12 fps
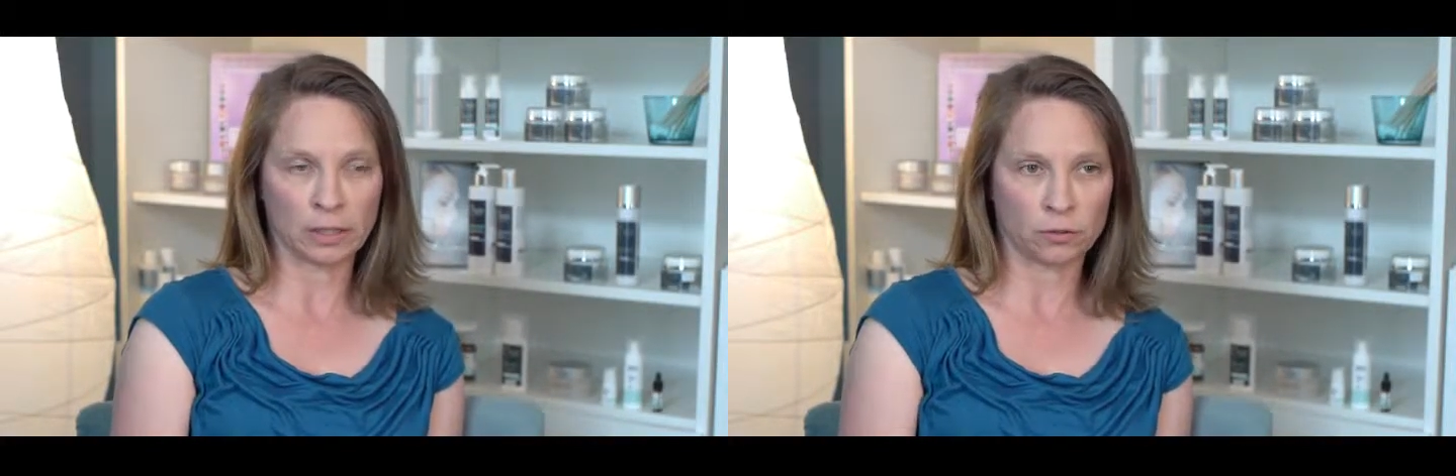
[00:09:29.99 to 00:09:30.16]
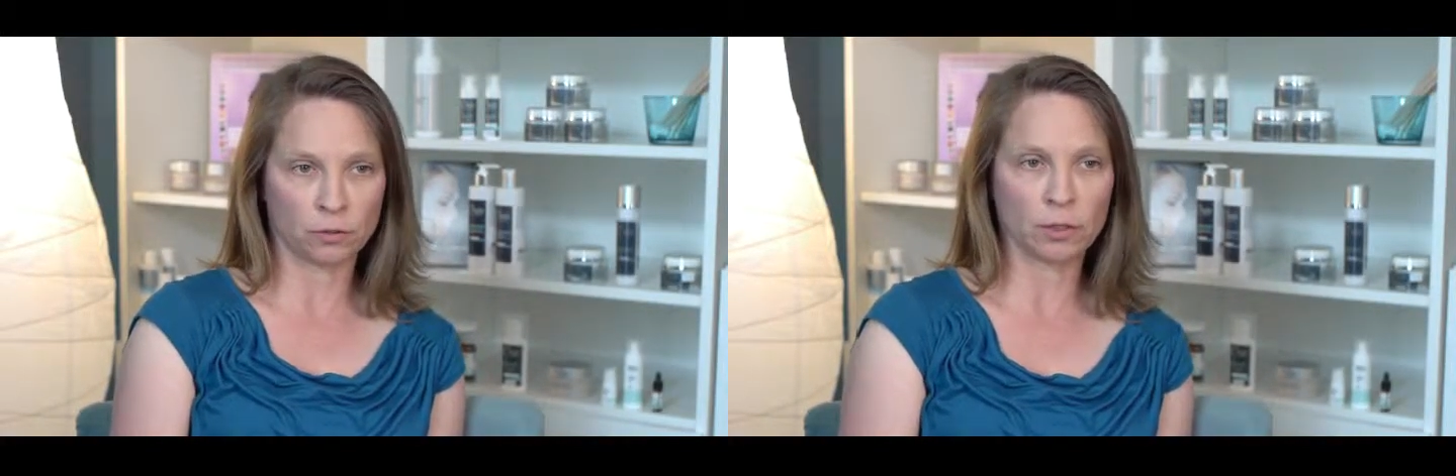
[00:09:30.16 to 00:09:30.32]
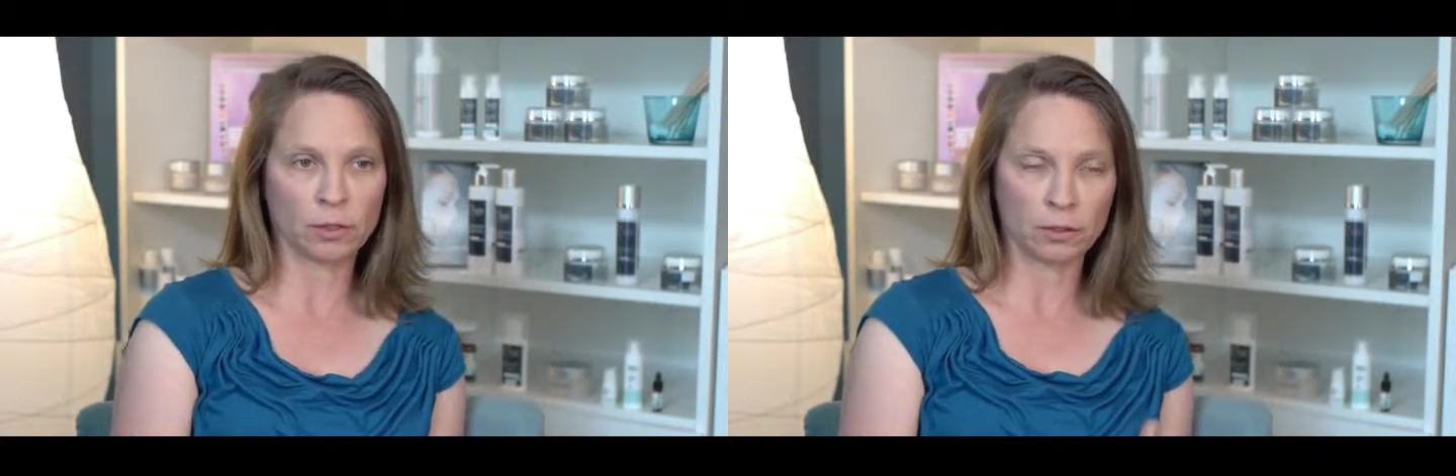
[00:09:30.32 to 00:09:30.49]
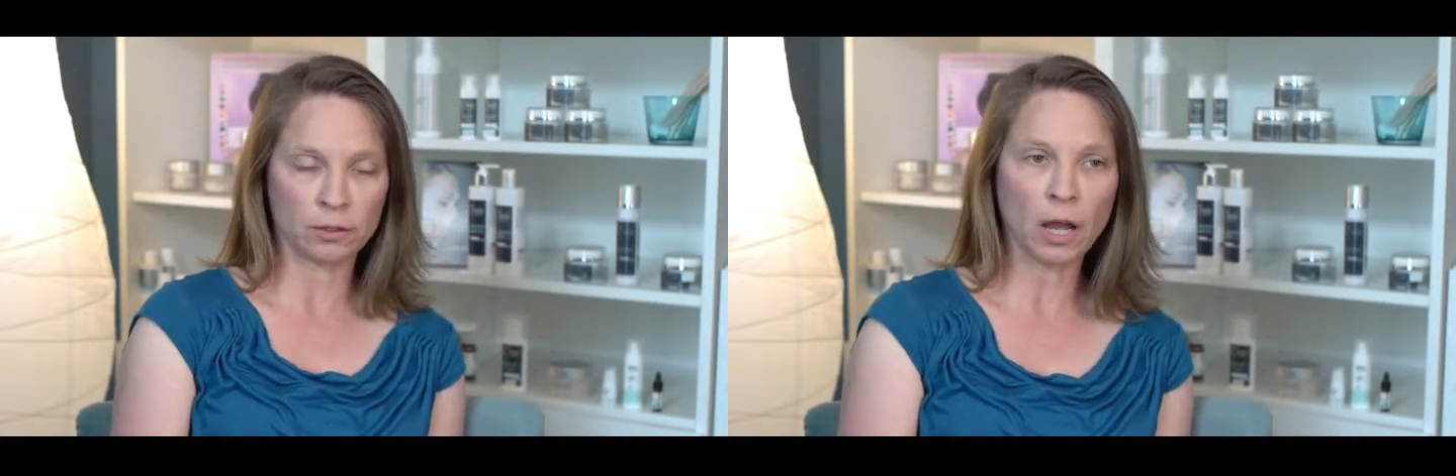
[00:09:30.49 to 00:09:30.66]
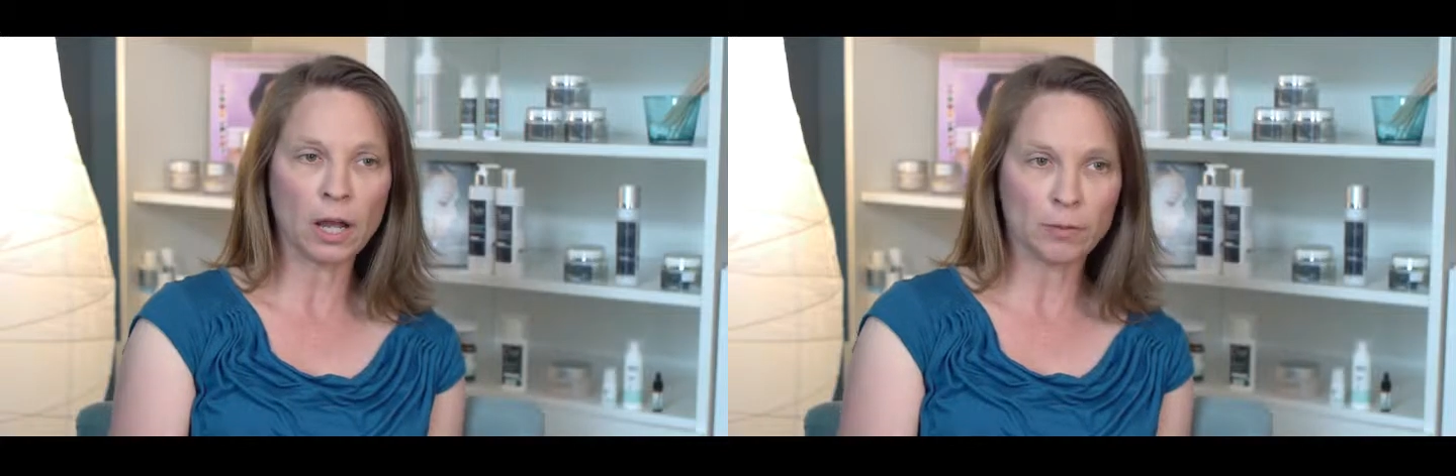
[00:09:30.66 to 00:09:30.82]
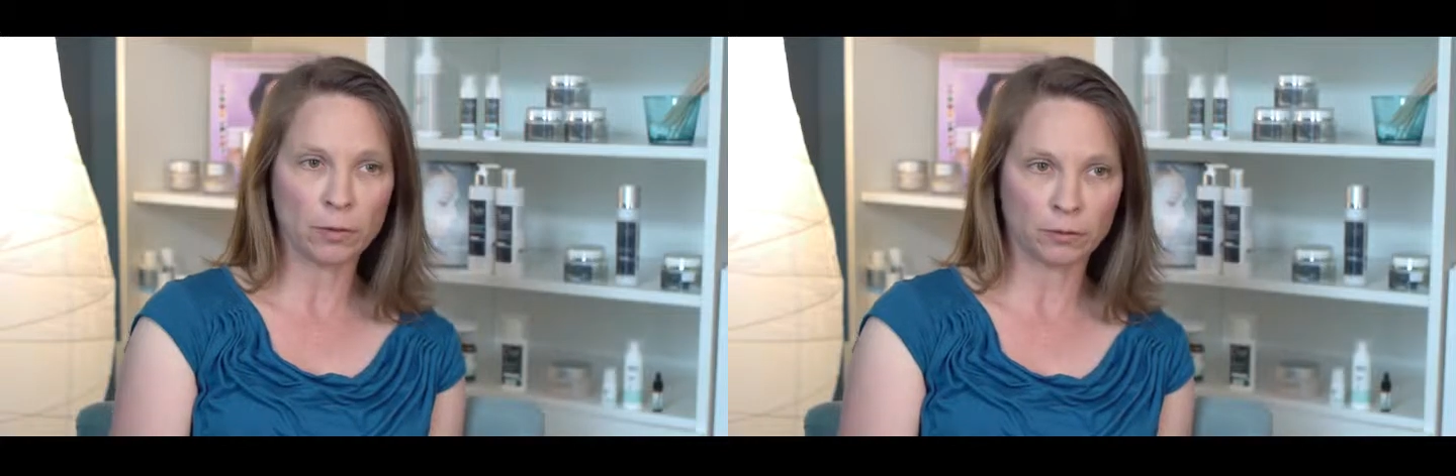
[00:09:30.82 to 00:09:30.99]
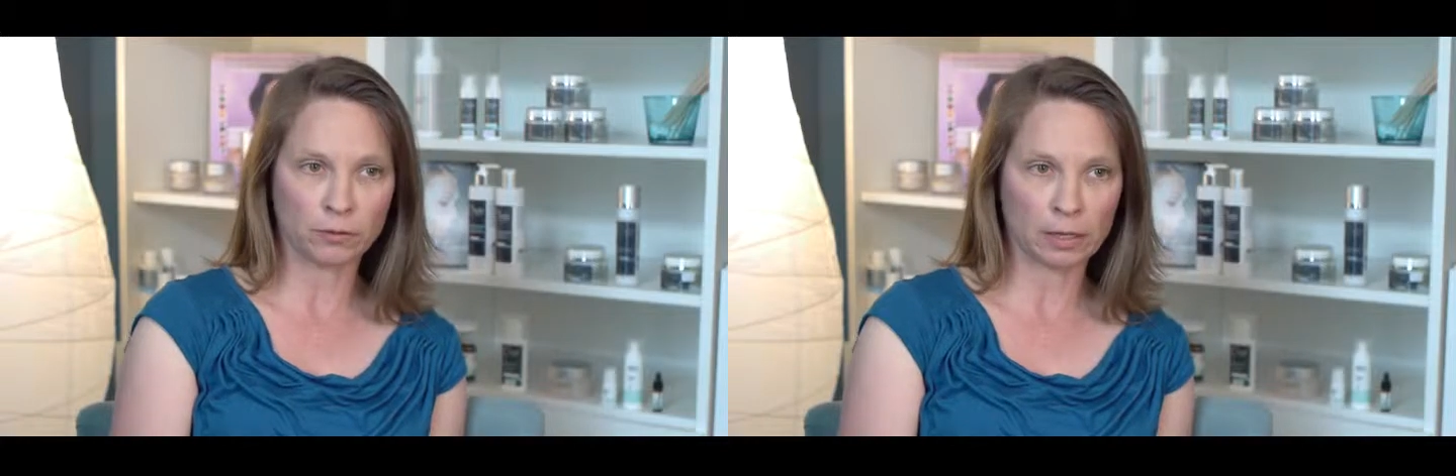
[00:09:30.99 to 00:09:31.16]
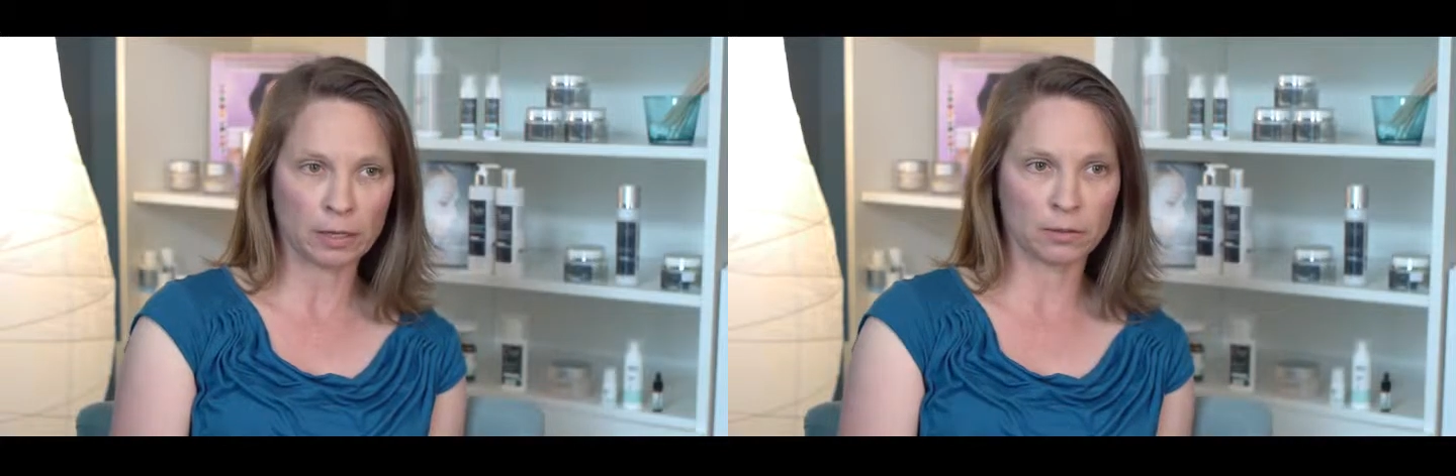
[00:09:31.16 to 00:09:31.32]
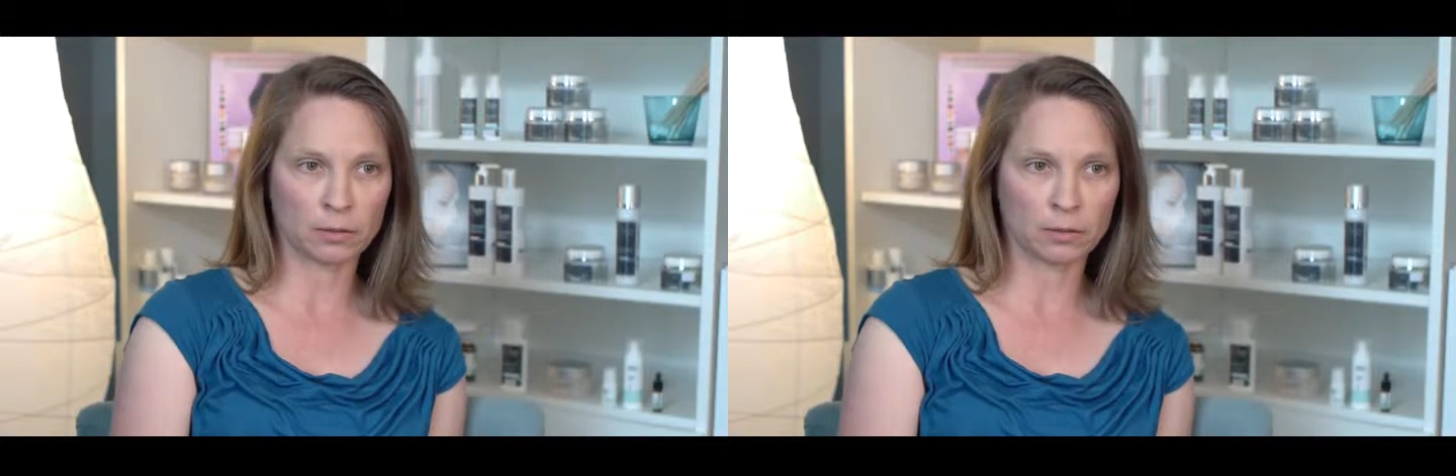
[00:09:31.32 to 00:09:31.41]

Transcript: and the type of veins